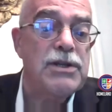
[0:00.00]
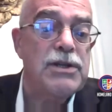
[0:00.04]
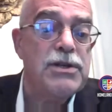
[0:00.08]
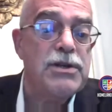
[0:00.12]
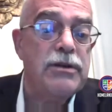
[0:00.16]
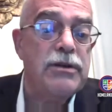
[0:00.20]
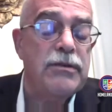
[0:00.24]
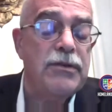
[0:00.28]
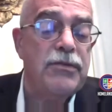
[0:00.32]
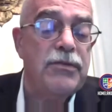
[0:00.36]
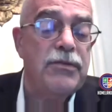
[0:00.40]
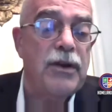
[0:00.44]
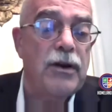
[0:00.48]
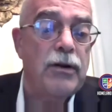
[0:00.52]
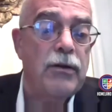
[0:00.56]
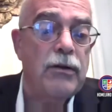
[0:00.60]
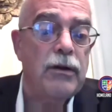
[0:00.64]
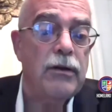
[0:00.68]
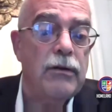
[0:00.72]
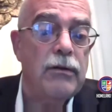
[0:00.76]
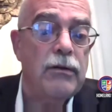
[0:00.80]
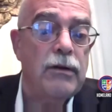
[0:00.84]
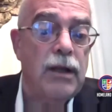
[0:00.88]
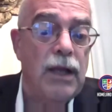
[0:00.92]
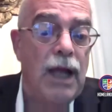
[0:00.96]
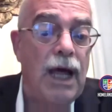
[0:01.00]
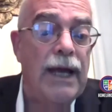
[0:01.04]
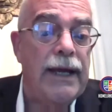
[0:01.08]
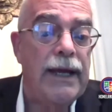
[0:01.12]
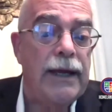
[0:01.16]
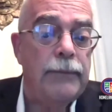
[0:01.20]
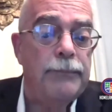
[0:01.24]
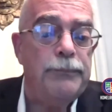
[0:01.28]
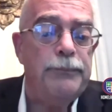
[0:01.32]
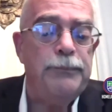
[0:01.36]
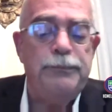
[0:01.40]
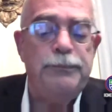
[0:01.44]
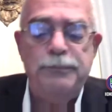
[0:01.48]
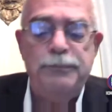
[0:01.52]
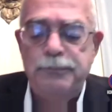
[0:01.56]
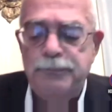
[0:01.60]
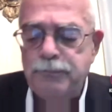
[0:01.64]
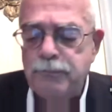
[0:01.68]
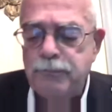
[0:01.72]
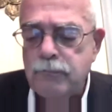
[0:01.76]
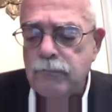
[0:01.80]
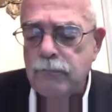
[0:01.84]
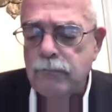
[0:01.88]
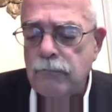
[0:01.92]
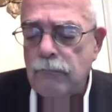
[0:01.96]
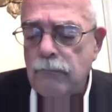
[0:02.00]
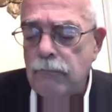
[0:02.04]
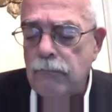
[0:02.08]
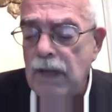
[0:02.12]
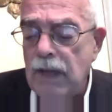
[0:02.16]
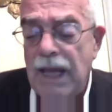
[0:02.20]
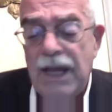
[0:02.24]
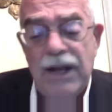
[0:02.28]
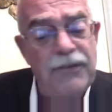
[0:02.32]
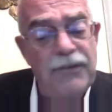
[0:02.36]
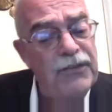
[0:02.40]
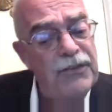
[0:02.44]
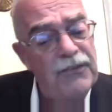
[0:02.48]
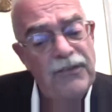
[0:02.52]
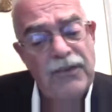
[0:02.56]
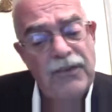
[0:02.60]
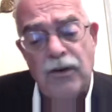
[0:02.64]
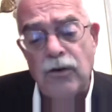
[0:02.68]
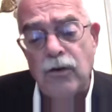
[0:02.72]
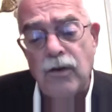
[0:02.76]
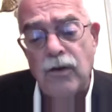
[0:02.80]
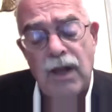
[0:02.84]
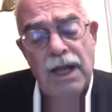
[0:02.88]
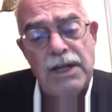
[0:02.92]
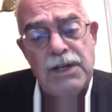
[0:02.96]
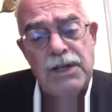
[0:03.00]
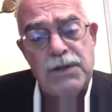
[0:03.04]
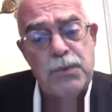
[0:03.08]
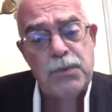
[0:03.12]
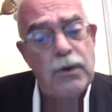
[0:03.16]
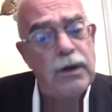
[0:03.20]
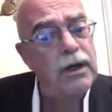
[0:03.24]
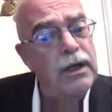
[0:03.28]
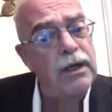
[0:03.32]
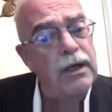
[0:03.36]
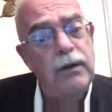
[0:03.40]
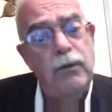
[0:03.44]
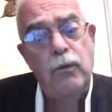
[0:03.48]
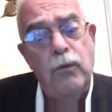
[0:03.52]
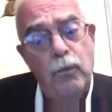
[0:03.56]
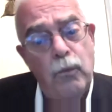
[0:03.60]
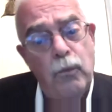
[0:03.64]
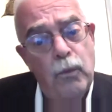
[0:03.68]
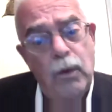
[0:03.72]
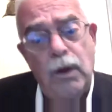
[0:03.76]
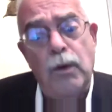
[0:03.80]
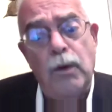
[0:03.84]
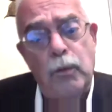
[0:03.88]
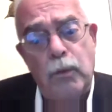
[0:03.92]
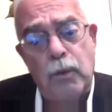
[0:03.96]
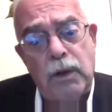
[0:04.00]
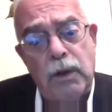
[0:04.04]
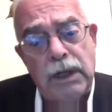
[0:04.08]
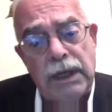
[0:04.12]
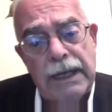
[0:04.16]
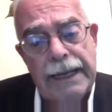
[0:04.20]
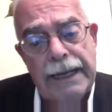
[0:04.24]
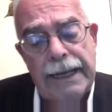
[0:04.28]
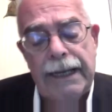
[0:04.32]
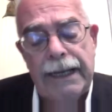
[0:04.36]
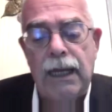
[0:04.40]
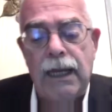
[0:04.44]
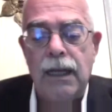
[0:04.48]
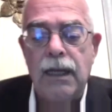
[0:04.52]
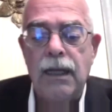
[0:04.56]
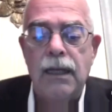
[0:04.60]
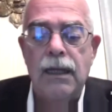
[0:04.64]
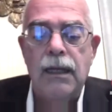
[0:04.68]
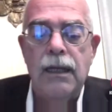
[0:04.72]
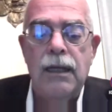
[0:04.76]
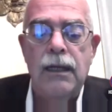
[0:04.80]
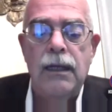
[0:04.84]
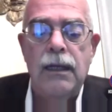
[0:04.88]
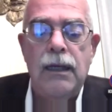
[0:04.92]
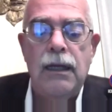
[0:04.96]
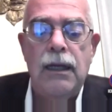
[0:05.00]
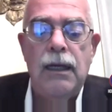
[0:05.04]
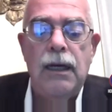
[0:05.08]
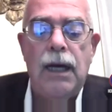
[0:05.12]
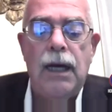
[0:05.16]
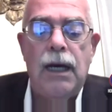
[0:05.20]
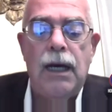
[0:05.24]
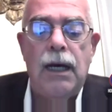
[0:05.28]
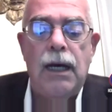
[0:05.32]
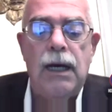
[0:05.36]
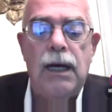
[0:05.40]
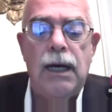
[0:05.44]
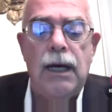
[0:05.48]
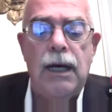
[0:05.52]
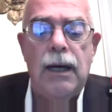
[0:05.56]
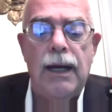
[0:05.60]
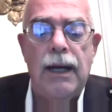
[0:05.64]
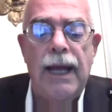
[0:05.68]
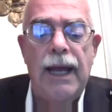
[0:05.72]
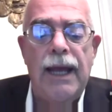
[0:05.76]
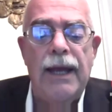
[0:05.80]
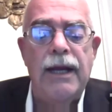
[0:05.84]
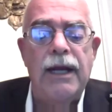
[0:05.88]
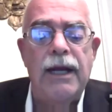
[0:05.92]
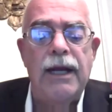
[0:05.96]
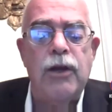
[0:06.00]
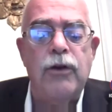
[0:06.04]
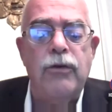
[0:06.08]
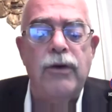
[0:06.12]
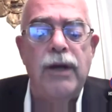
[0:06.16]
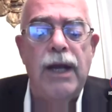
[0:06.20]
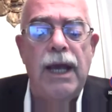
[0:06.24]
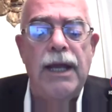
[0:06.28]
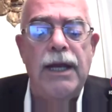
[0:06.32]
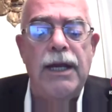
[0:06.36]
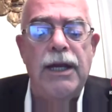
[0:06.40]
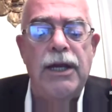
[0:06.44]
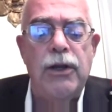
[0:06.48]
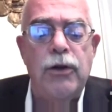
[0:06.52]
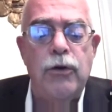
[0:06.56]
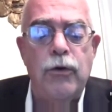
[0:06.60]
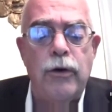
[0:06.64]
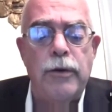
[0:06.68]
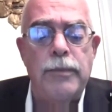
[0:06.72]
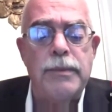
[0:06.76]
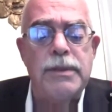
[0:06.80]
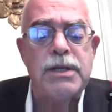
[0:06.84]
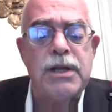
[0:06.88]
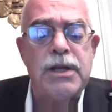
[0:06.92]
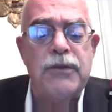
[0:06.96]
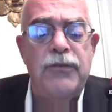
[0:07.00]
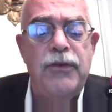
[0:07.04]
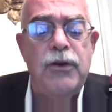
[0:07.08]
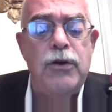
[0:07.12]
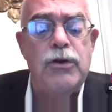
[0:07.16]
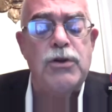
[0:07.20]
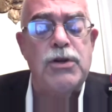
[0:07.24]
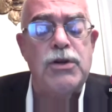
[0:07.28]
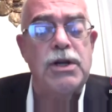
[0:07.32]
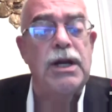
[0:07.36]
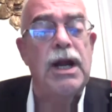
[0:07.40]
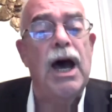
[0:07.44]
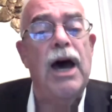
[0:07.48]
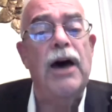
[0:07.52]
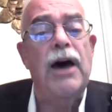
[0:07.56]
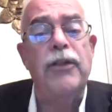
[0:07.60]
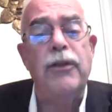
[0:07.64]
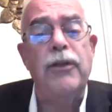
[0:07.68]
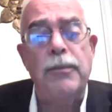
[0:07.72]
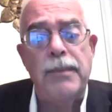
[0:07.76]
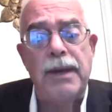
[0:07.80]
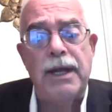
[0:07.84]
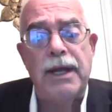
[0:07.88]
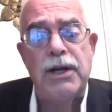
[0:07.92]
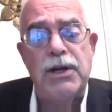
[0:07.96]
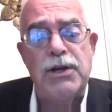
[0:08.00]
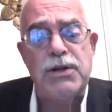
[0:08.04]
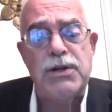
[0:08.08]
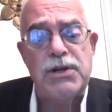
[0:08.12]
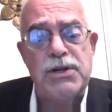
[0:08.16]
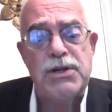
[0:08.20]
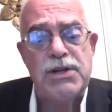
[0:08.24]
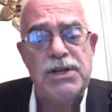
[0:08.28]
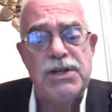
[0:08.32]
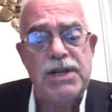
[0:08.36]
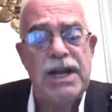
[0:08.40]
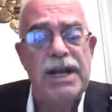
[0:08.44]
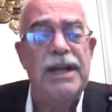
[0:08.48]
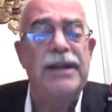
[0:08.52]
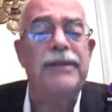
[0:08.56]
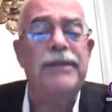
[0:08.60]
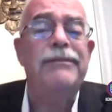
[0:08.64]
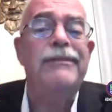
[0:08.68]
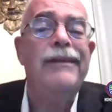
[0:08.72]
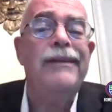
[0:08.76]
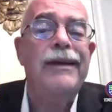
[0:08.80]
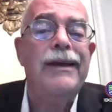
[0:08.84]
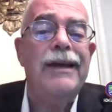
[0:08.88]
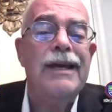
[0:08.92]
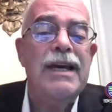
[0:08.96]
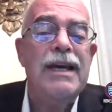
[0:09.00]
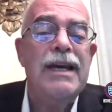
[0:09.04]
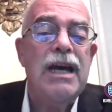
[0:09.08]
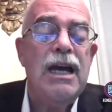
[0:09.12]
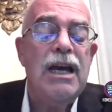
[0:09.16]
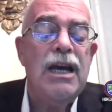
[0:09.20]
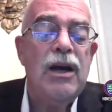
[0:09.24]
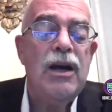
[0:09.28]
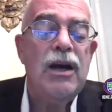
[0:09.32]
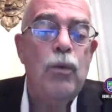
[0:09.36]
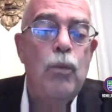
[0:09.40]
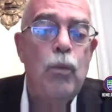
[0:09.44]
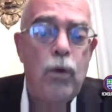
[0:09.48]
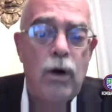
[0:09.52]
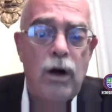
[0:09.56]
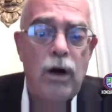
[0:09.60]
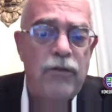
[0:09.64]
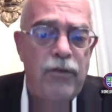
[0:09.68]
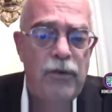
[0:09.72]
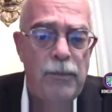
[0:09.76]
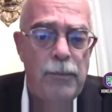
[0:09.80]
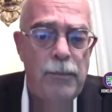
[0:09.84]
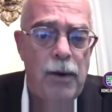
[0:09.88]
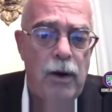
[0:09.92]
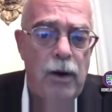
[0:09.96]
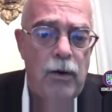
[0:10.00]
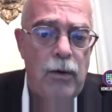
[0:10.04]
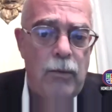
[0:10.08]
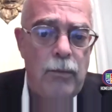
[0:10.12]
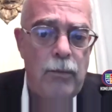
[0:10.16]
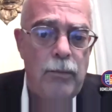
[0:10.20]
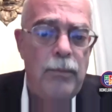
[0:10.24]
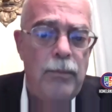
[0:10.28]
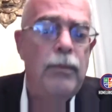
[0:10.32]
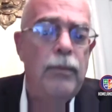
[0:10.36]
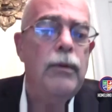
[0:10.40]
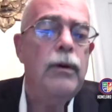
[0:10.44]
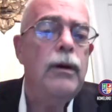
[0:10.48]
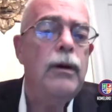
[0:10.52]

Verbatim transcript: to serve the federal client. And if the federal client's working, we're working. Uh, and it created enormous confusion. Other managers said, work from home.